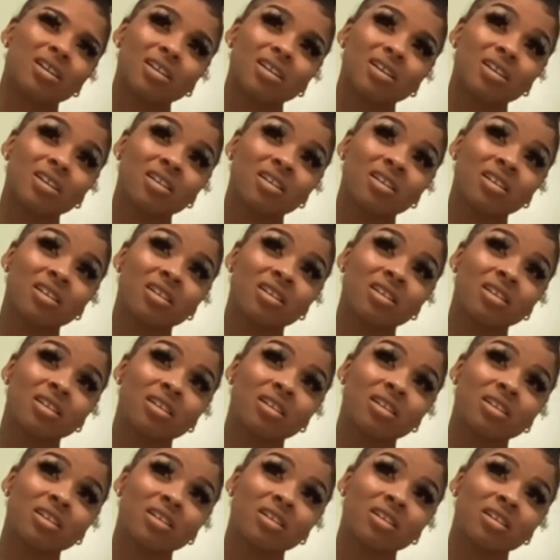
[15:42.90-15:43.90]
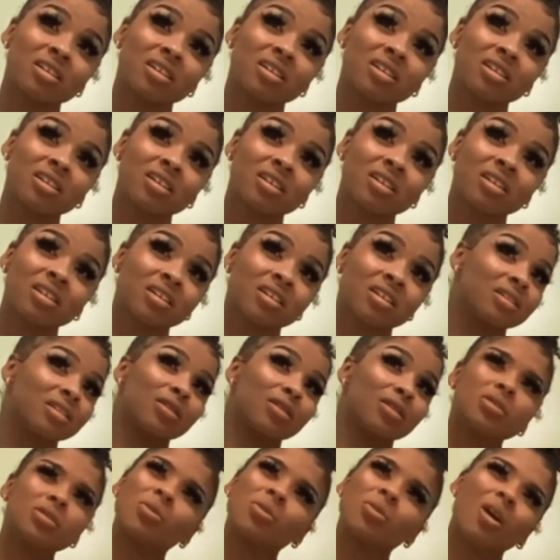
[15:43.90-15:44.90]

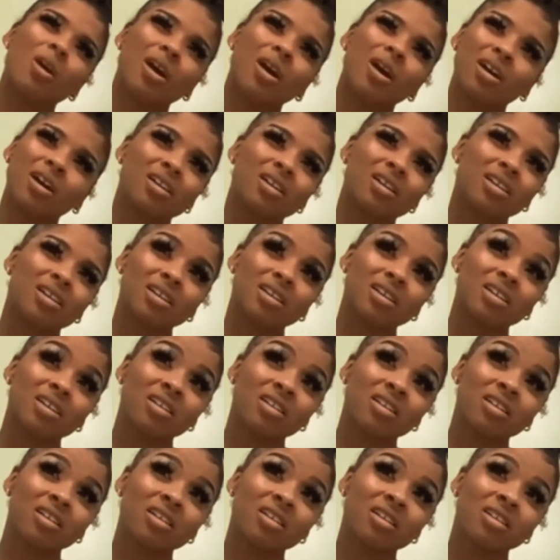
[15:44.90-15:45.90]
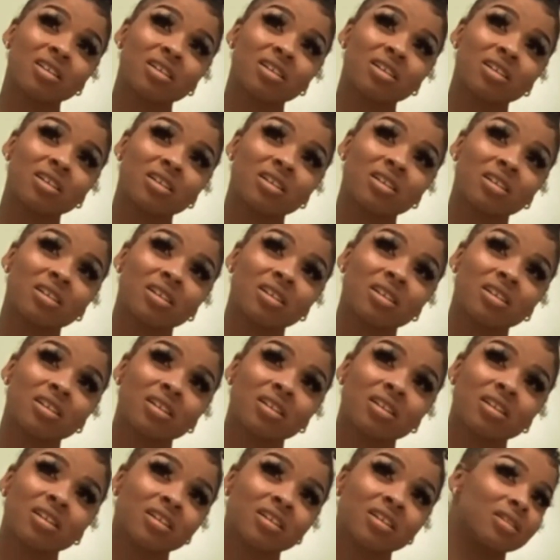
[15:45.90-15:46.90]

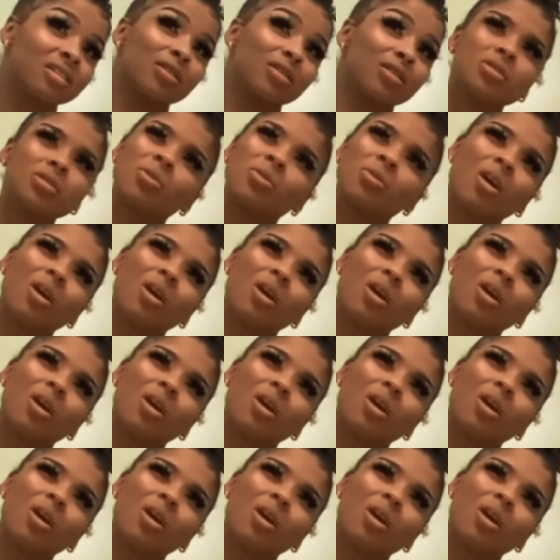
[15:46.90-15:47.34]
(silent)